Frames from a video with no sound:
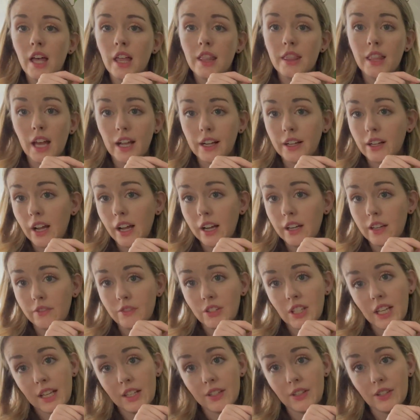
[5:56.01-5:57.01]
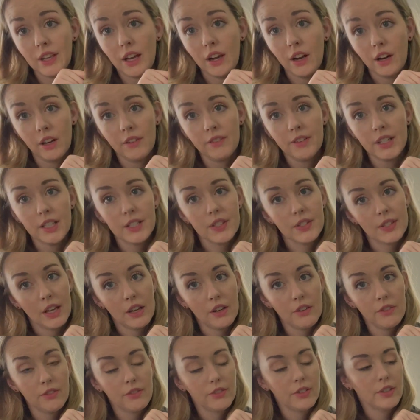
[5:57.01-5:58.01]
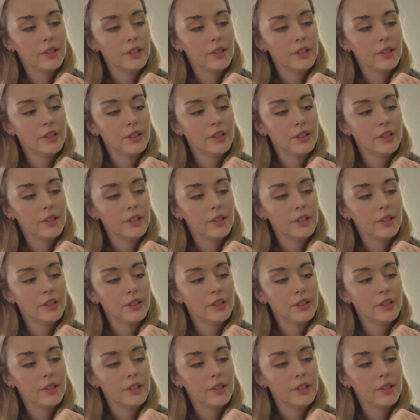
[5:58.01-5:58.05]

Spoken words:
that kind of takes care of itself.